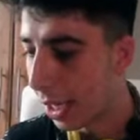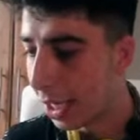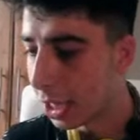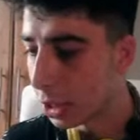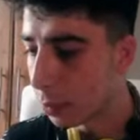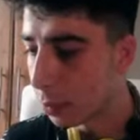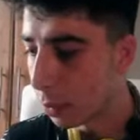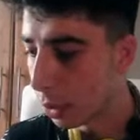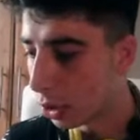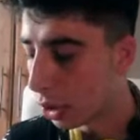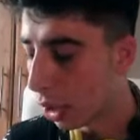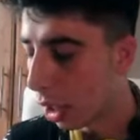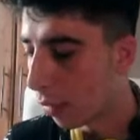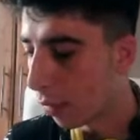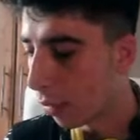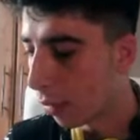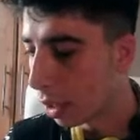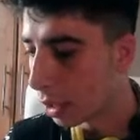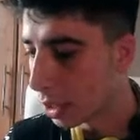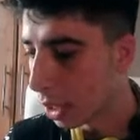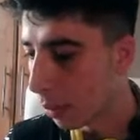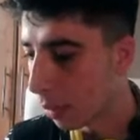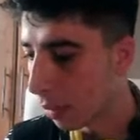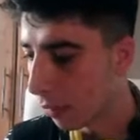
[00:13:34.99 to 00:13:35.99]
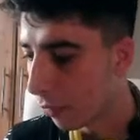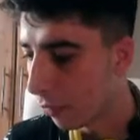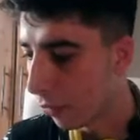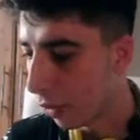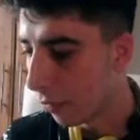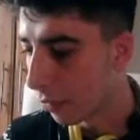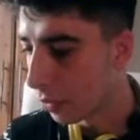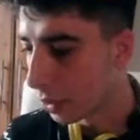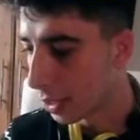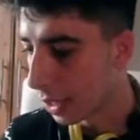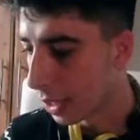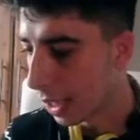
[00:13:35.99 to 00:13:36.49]
As per Sean Ross Sapp of
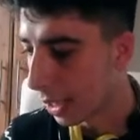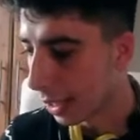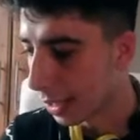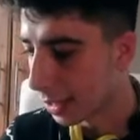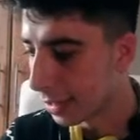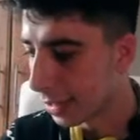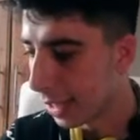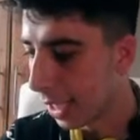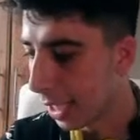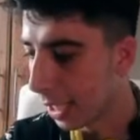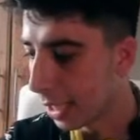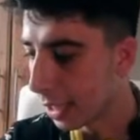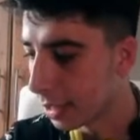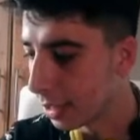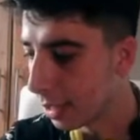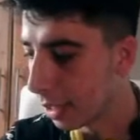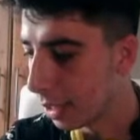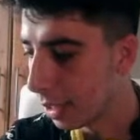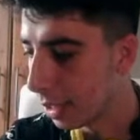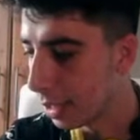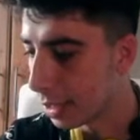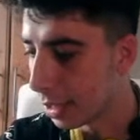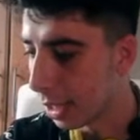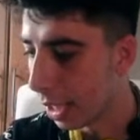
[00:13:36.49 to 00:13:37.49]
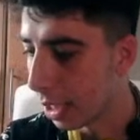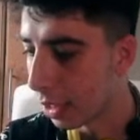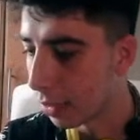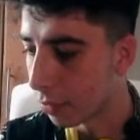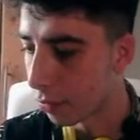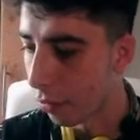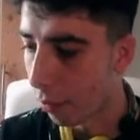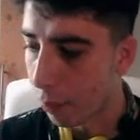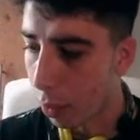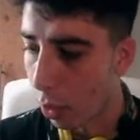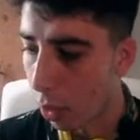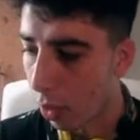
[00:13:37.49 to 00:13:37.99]
Fightful Select, the Second City Saint
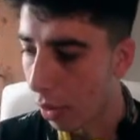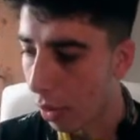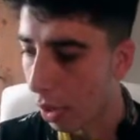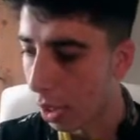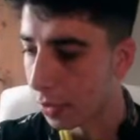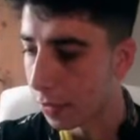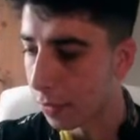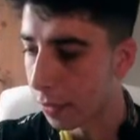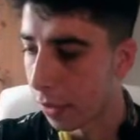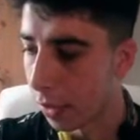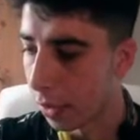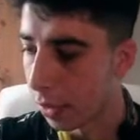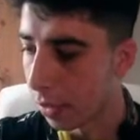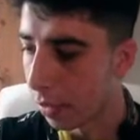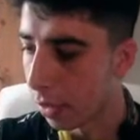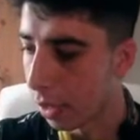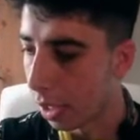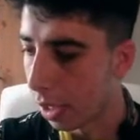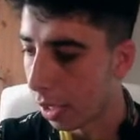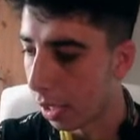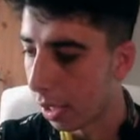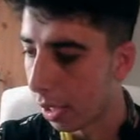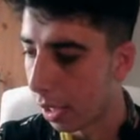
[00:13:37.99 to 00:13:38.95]
is reportedly signed